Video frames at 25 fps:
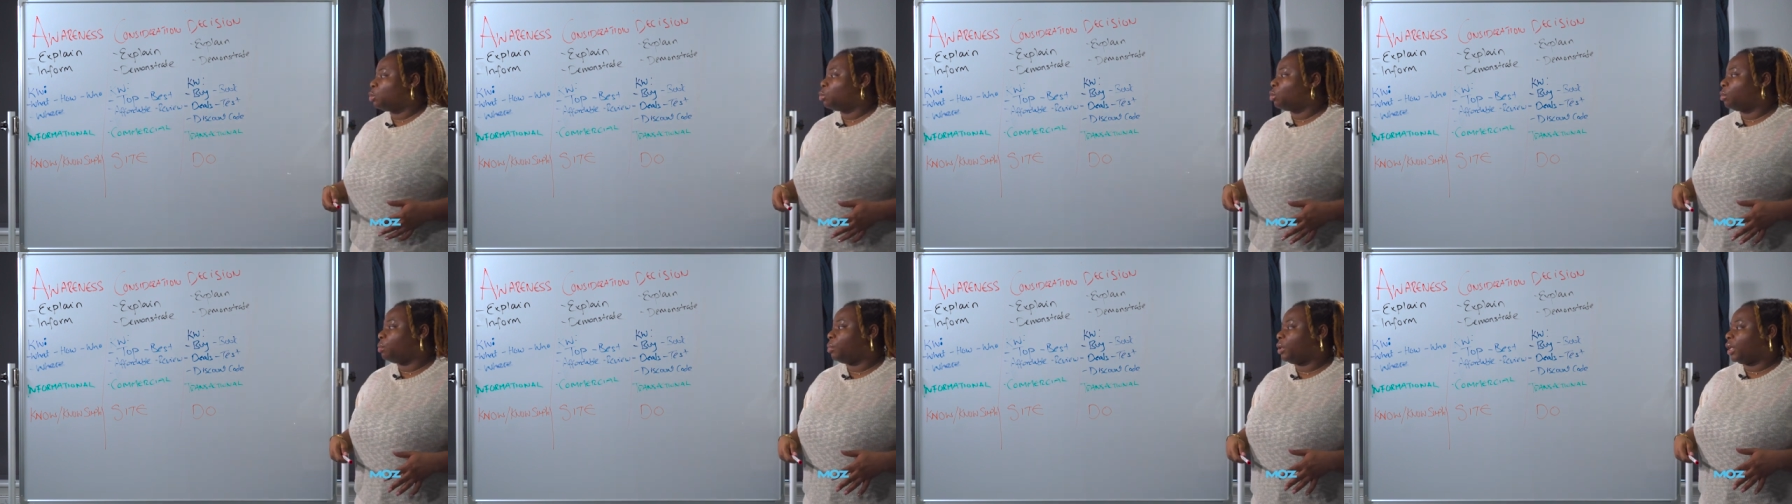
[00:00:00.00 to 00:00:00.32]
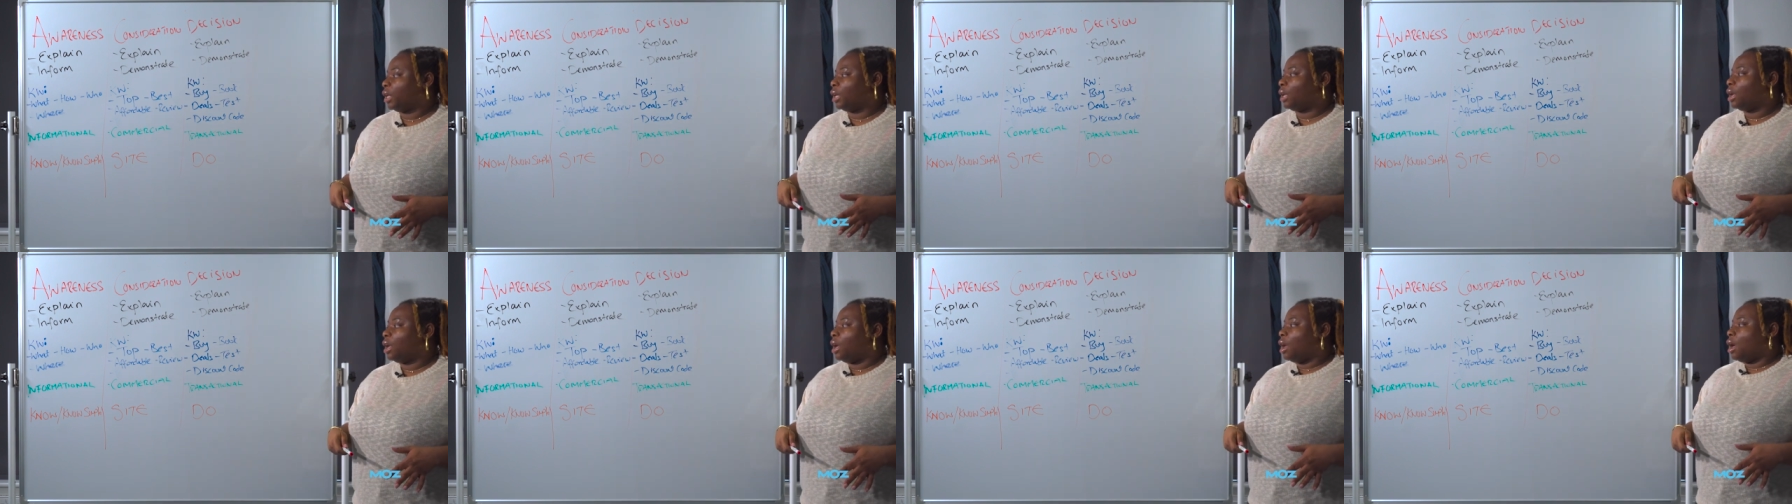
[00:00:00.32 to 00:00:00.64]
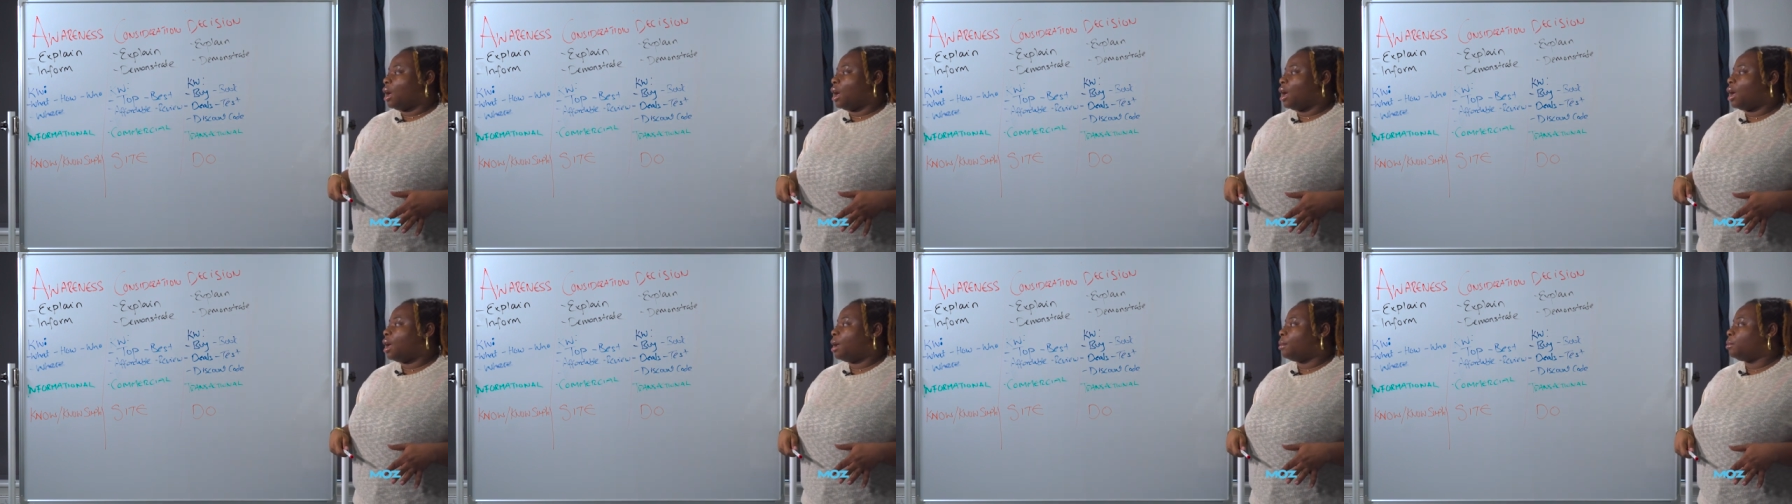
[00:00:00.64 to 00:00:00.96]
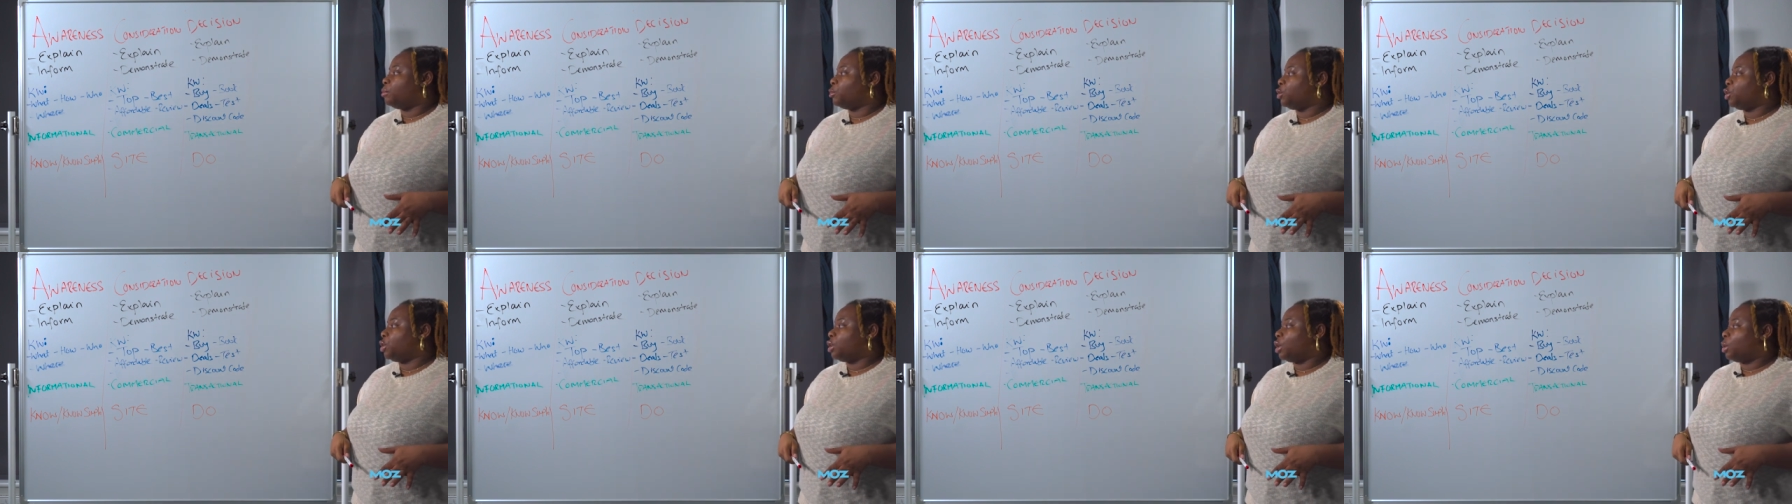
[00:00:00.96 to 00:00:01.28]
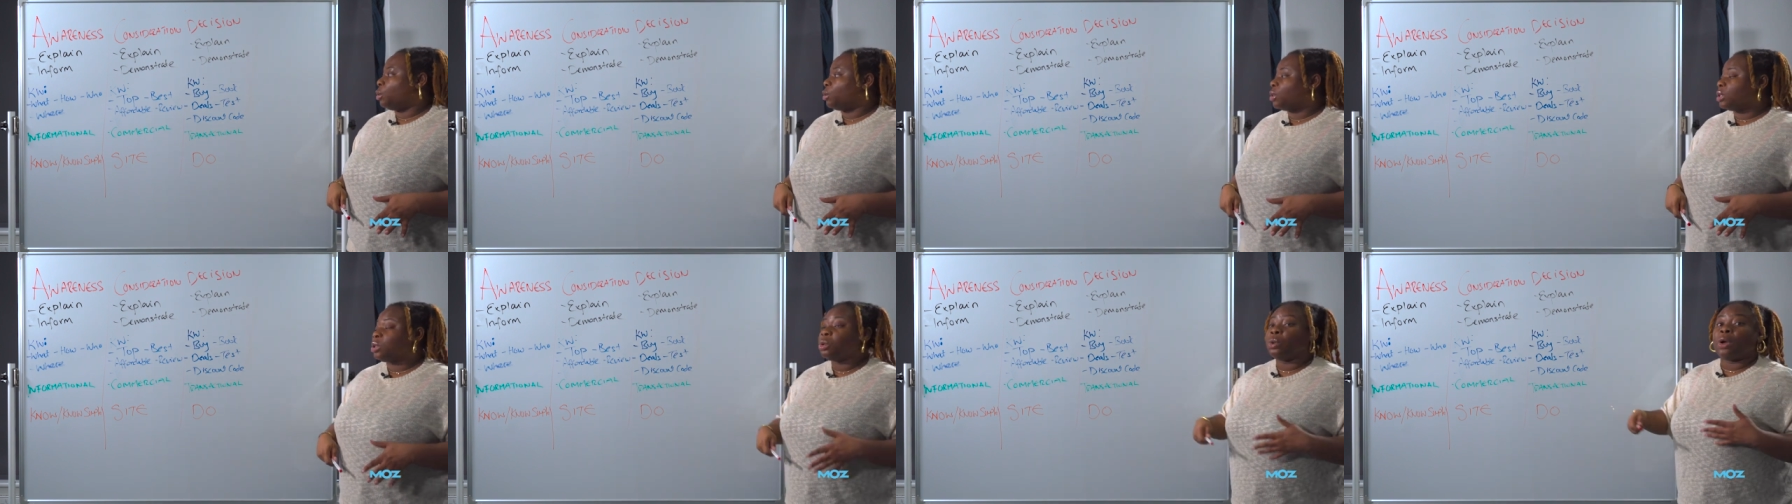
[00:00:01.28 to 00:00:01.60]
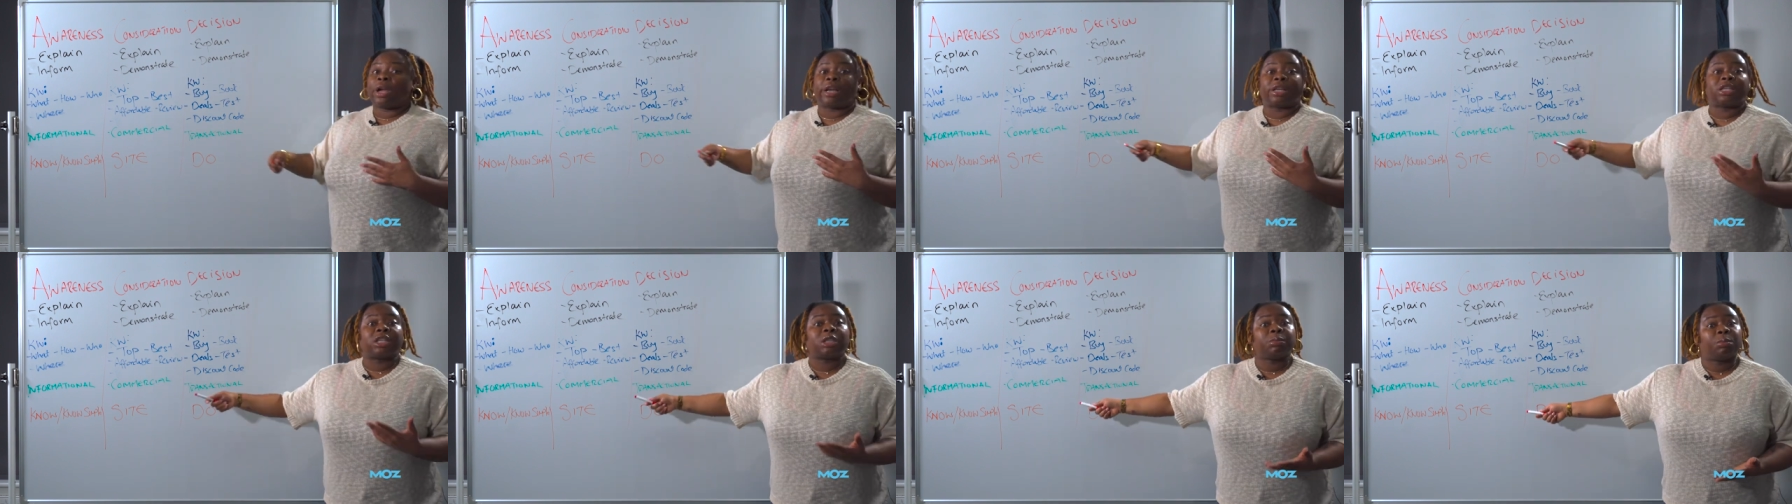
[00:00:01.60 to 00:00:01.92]
it will be, you know,
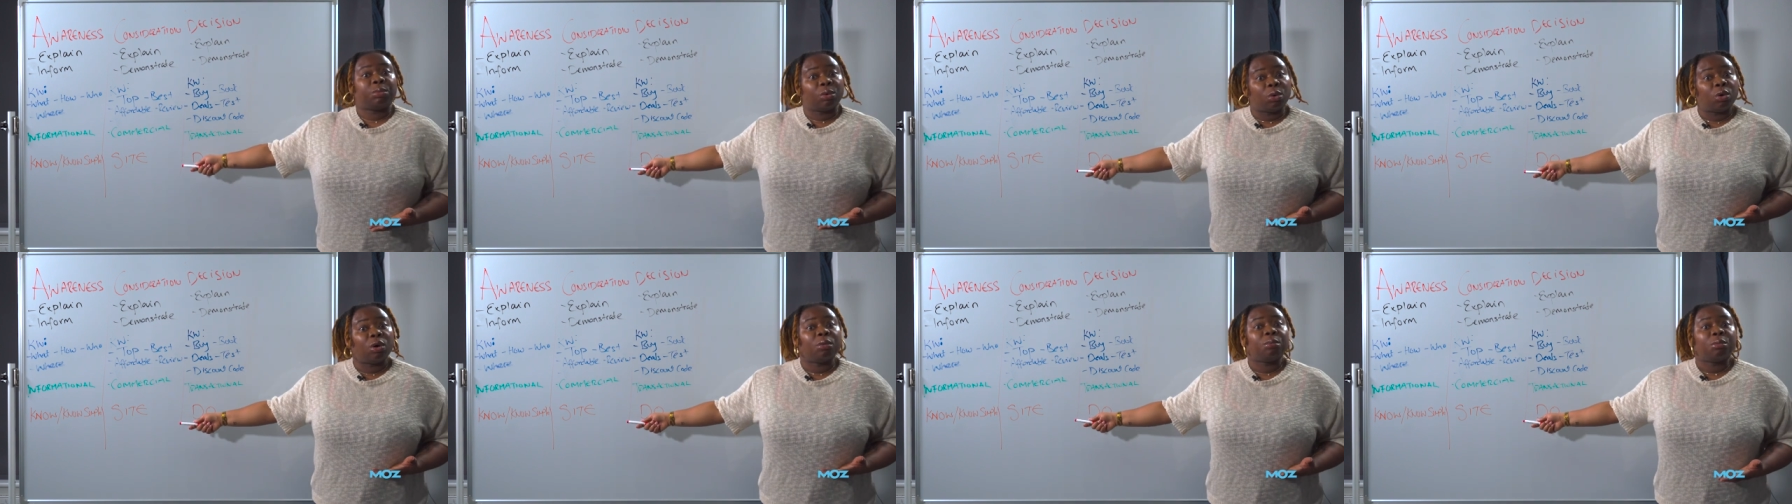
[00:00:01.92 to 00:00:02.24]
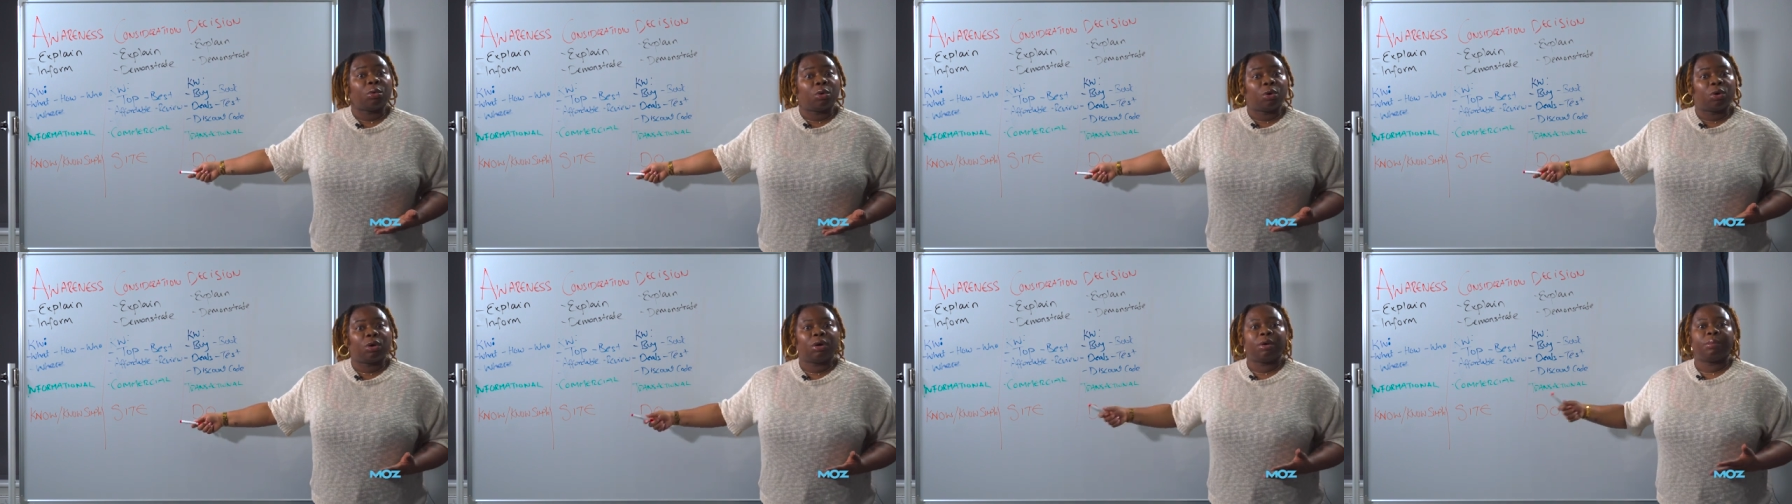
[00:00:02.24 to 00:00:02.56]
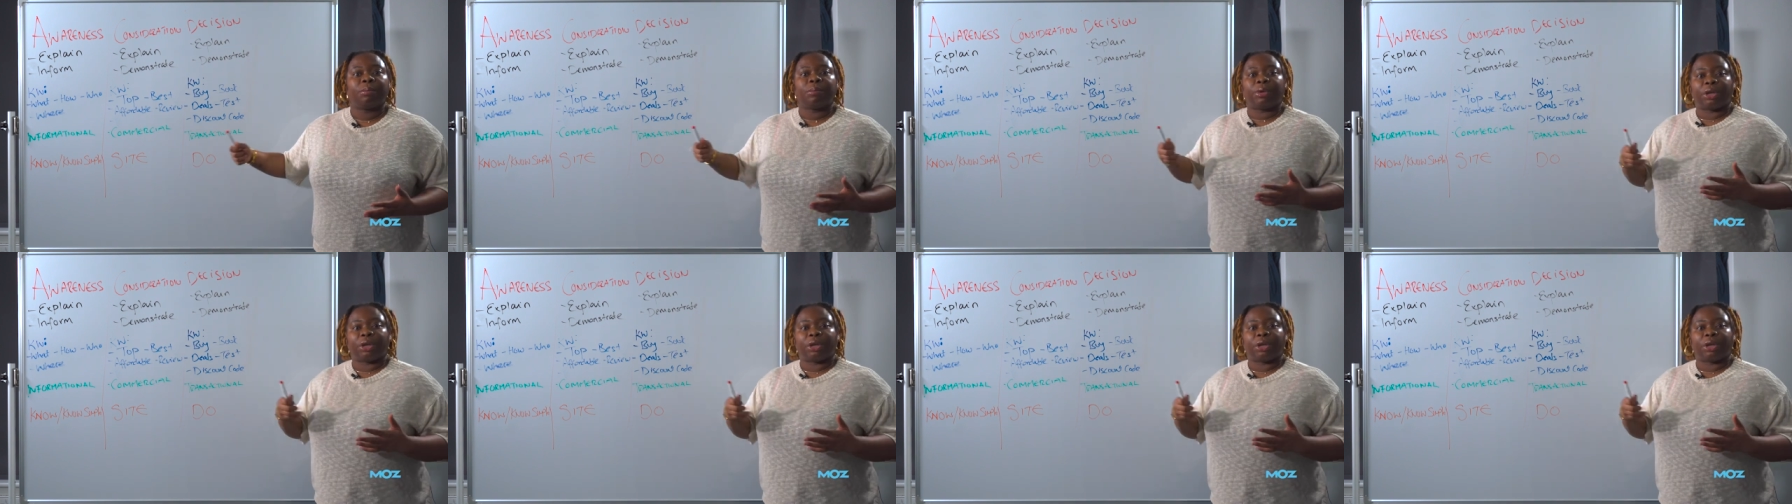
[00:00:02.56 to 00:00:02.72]
still explore more,